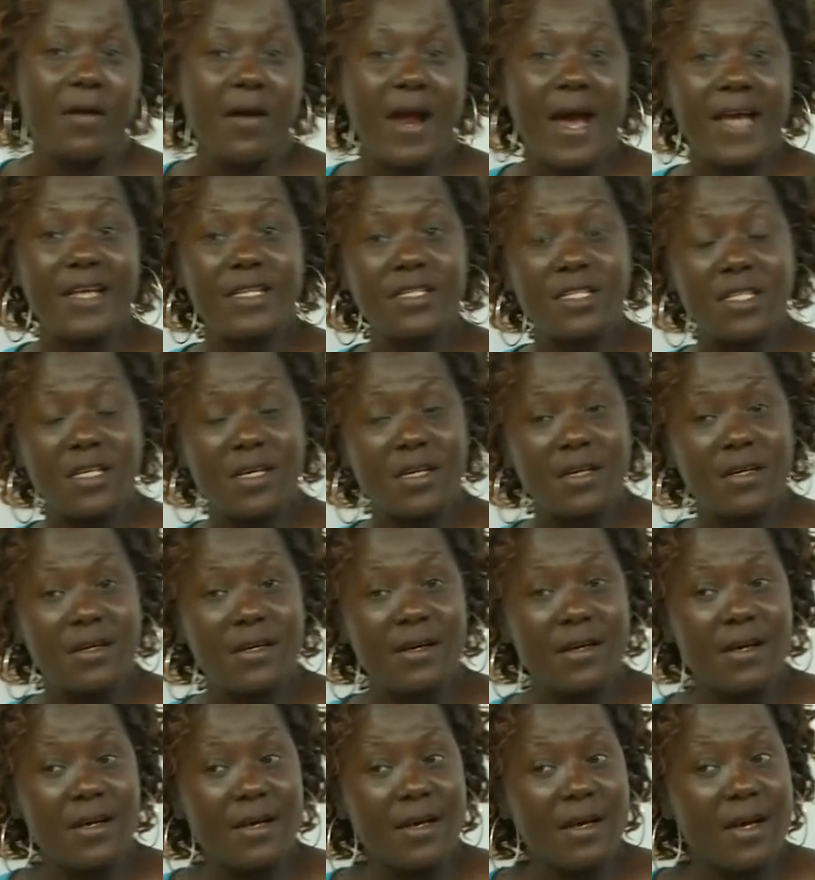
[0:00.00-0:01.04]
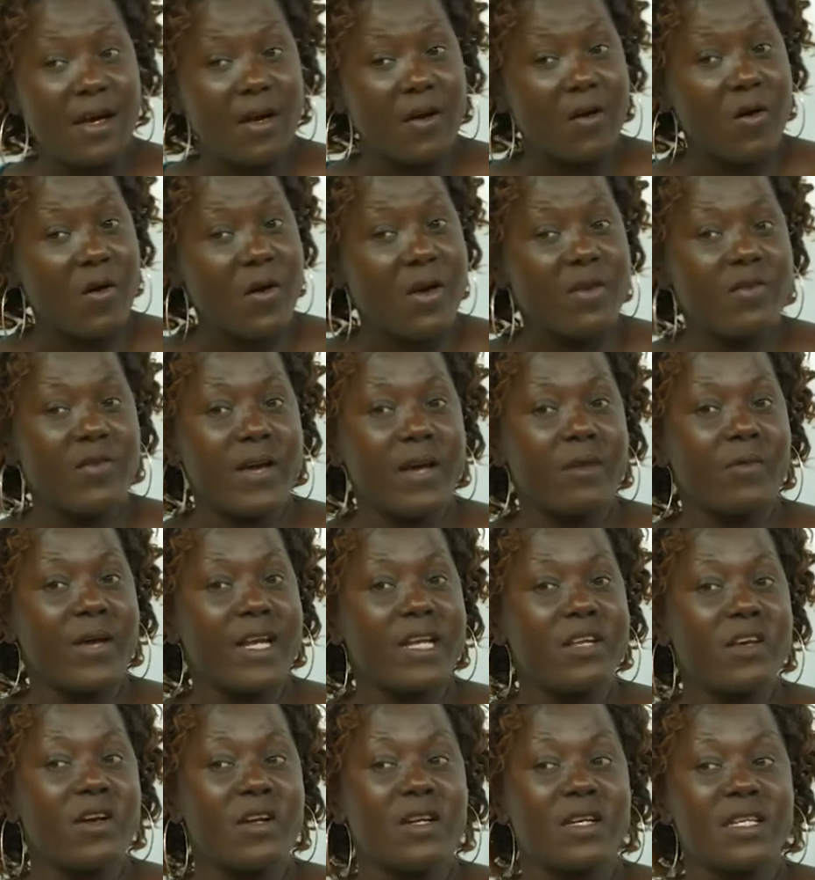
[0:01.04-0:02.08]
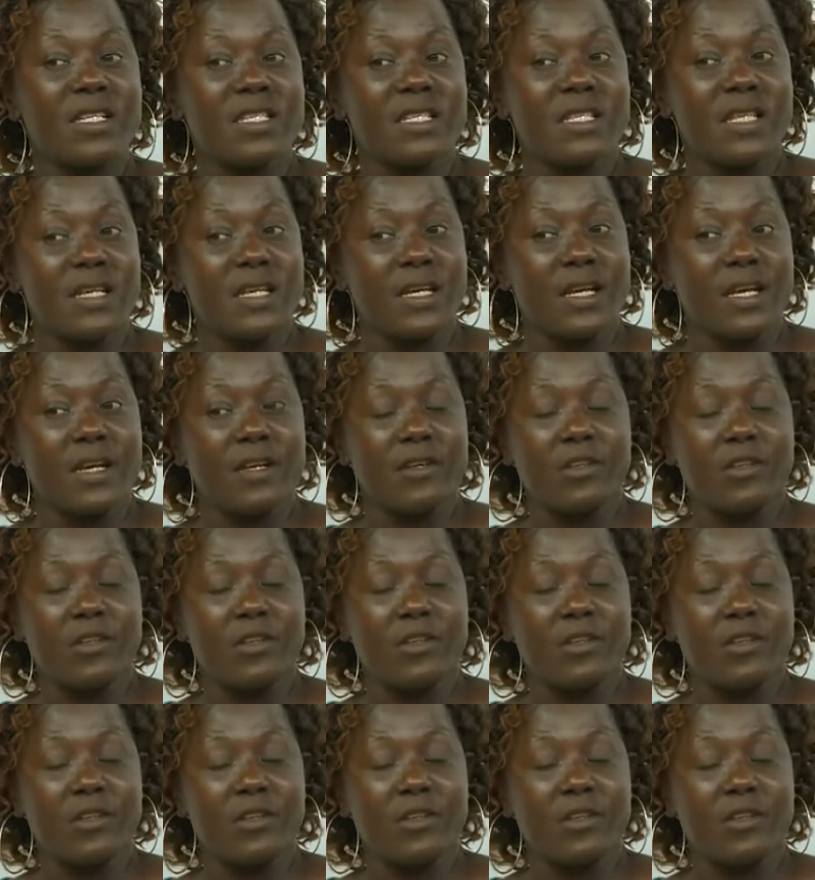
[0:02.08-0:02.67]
writing, or even when you're listening.